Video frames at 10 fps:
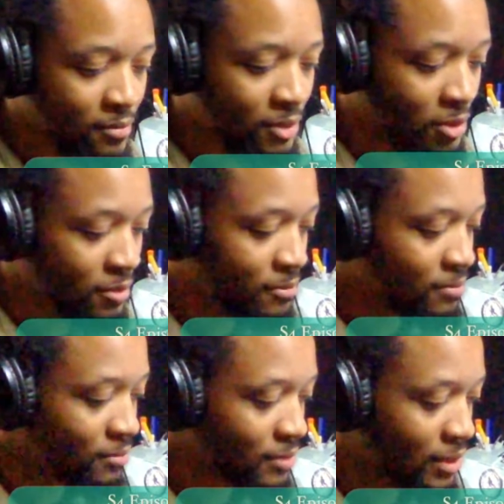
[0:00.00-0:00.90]
So
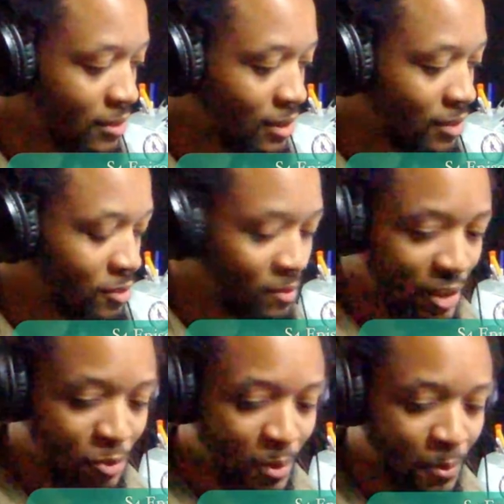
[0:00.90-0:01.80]

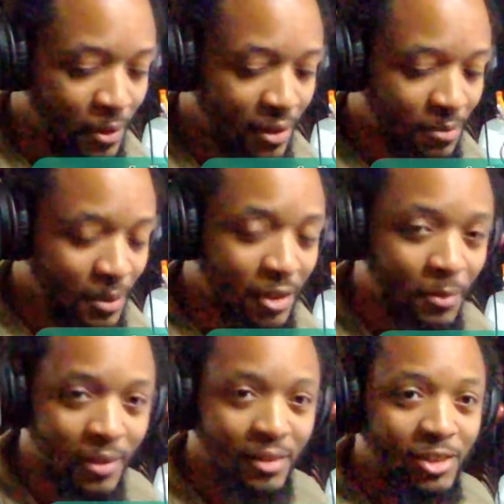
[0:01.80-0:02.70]
that's where we're at. But
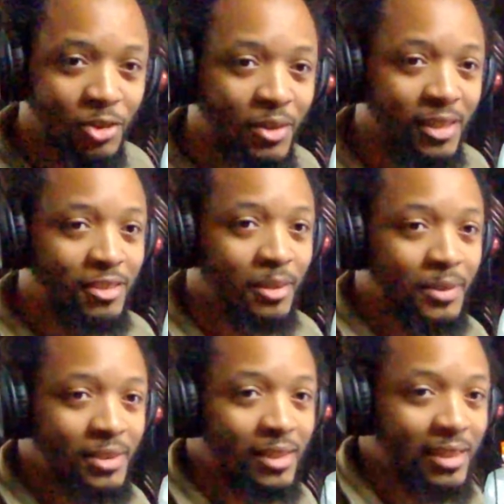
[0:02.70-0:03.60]
anyway, let's go ahead and
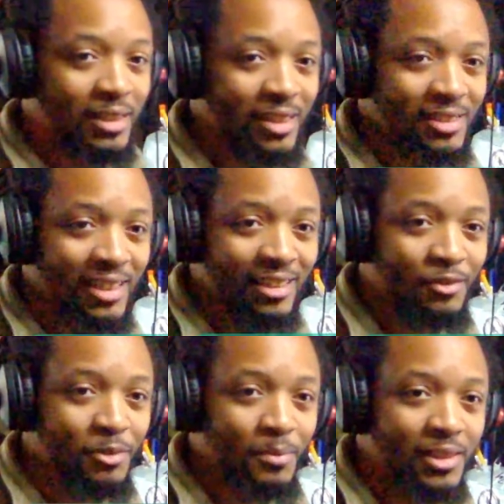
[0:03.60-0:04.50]
jump into our contact
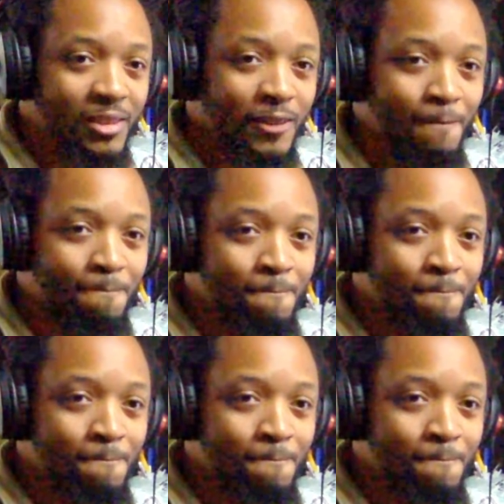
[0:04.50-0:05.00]
information.